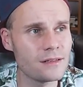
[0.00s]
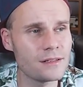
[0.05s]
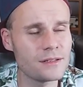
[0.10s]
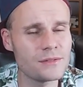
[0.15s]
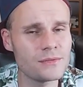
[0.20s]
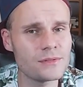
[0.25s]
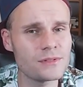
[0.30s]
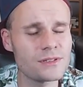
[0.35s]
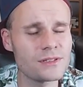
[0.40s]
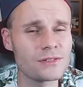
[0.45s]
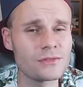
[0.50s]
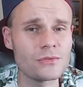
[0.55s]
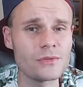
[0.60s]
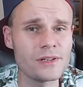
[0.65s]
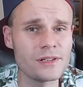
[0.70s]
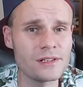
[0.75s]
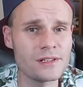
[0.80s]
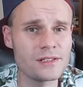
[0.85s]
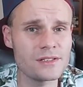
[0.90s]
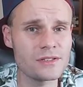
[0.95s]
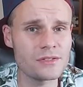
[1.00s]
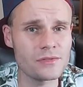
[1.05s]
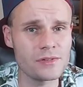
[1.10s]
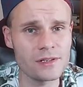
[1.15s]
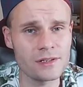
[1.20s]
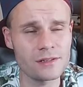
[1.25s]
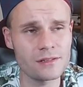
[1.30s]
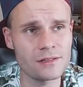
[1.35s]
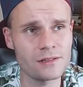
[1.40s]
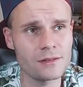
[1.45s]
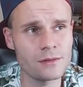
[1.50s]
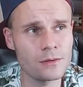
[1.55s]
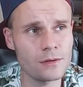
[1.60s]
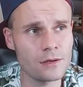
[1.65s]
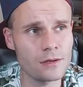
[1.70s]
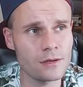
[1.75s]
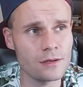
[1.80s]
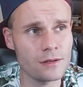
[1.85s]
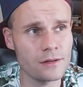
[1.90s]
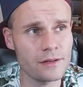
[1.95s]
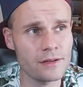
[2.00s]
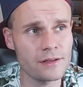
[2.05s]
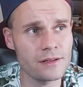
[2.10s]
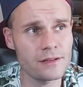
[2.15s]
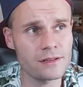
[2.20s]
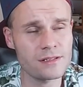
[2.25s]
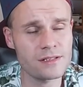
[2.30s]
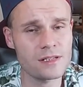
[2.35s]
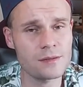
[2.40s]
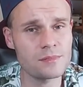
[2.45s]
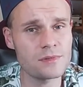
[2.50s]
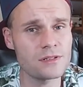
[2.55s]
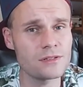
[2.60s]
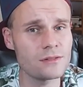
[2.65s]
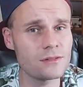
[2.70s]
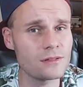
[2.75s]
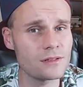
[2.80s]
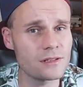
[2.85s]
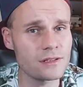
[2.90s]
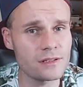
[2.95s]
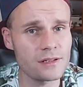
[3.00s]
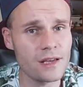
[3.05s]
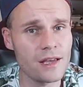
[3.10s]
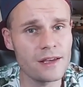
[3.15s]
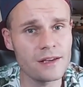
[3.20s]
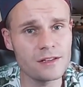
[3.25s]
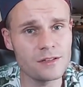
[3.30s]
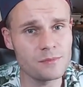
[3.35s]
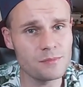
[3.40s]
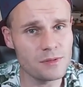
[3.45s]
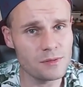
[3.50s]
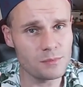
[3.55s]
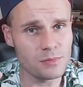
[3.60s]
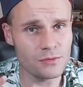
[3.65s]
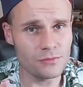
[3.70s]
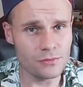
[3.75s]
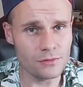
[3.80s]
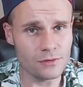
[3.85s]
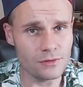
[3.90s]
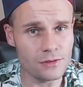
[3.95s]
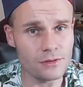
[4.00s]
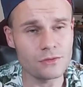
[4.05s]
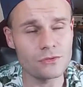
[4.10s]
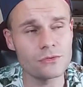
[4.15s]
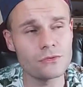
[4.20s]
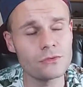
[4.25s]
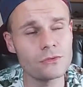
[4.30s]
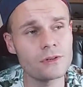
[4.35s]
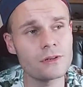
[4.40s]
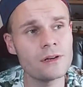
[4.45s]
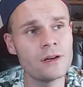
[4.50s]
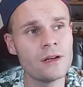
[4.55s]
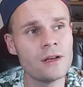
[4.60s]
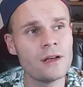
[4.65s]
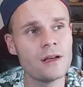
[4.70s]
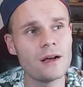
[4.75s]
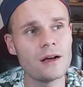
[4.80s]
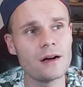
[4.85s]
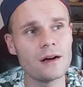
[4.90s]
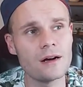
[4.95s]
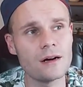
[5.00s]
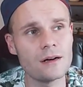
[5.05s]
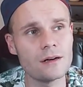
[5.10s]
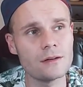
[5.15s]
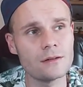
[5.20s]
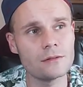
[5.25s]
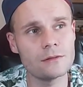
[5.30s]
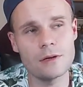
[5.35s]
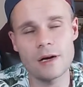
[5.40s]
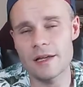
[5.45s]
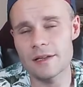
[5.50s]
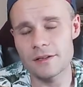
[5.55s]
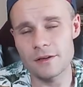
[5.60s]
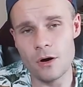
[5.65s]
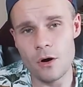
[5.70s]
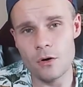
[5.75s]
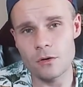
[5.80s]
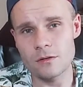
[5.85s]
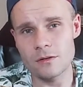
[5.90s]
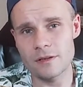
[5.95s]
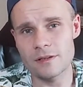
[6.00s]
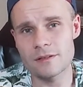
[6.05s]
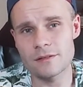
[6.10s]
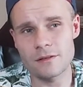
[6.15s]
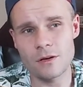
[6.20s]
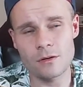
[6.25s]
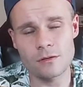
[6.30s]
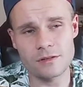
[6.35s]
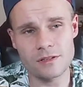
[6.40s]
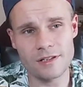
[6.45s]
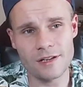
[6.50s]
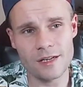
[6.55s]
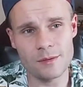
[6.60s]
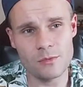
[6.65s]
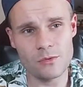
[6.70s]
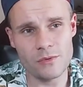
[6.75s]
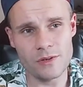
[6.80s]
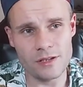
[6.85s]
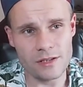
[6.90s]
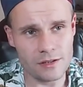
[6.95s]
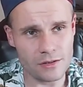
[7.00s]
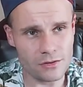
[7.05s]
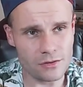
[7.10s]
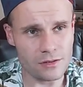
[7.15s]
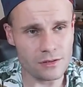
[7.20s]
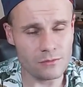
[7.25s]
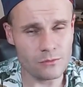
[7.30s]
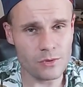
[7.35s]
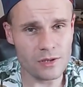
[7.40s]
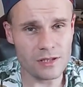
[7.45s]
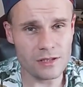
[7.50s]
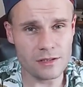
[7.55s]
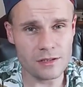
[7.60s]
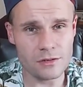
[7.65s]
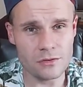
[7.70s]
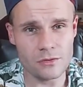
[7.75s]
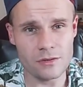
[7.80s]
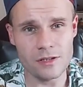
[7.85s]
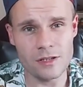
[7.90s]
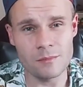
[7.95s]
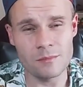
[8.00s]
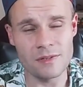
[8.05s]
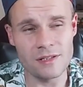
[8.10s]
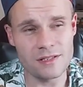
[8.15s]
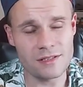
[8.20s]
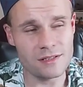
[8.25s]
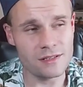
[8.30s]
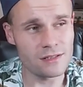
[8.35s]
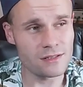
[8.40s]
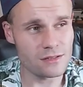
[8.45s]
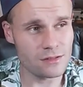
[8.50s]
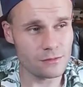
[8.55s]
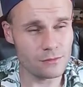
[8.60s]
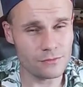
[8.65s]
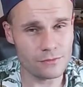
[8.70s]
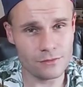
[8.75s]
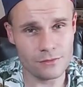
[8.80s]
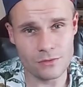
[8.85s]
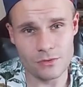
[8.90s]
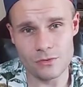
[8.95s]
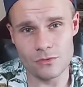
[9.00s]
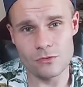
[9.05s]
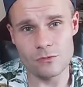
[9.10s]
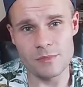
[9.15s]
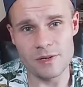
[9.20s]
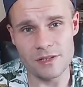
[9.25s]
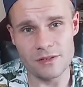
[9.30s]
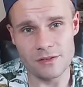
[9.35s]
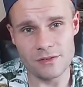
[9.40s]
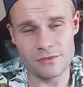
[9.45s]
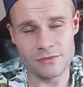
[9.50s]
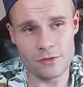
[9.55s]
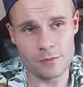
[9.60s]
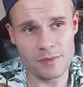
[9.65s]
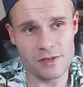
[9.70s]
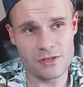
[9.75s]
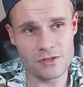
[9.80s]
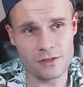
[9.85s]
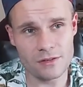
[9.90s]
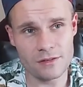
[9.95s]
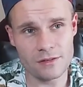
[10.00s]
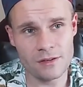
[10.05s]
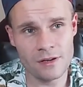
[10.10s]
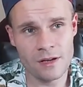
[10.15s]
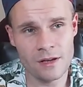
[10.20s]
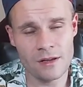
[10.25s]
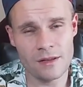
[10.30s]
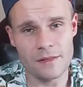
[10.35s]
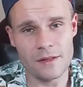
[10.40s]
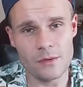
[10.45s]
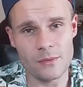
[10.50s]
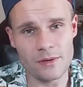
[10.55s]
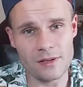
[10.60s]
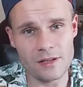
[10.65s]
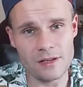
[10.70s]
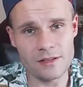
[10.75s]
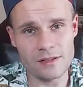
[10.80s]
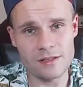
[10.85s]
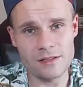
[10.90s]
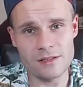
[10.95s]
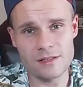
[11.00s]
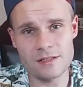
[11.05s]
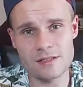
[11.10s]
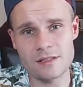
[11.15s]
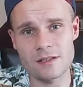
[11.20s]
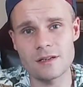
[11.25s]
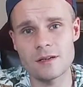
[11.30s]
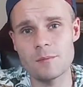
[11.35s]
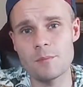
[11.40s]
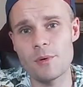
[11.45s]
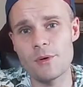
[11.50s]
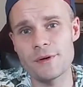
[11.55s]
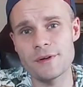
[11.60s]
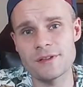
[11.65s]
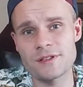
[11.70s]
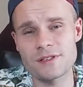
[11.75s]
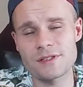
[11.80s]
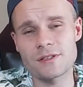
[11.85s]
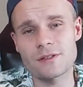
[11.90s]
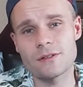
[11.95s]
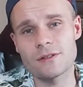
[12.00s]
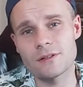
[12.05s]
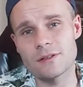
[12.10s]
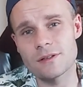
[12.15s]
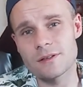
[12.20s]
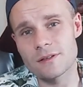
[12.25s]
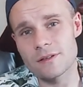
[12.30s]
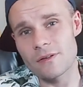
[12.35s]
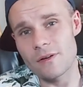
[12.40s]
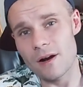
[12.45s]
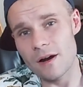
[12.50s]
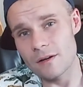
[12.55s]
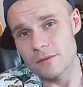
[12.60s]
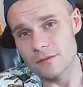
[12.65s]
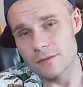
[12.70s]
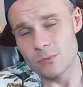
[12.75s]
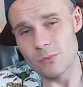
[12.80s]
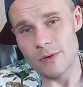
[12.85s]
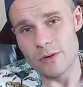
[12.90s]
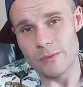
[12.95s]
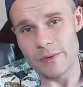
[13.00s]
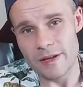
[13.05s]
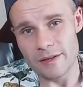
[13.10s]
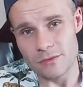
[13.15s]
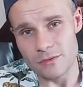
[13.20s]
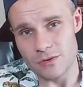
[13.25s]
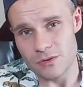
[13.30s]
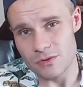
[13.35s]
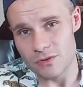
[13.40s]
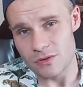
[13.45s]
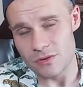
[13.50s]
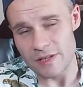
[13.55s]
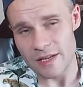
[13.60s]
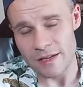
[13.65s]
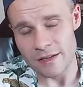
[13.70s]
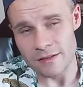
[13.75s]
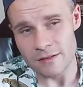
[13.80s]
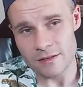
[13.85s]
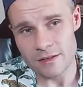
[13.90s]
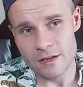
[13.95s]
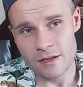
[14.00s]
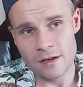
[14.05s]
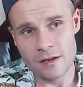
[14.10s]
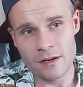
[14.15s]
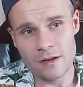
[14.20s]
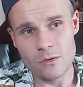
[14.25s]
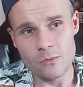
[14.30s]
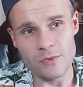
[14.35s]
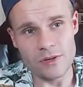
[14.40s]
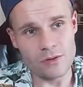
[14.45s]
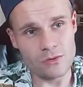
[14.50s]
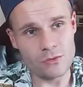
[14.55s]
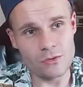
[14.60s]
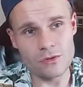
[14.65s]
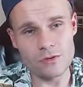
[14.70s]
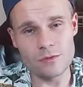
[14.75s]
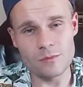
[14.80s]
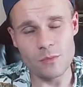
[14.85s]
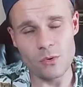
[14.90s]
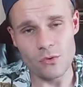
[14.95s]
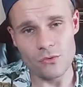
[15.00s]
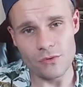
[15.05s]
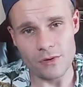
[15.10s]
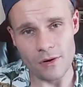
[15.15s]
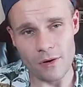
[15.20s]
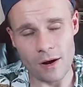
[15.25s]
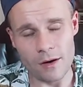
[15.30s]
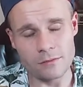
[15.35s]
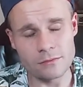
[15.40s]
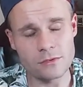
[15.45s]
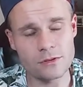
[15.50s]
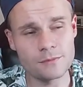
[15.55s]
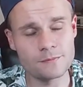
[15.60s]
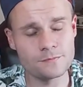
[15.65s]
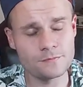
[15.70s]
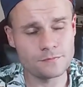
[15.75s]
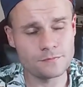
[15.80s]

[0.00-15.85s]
it was really strict. They accepted only 8 people for the tour. At the whole time we needed to keep distance of 2 meters from each other. There were like these points on the ground where we had to stand. We couldn't move around,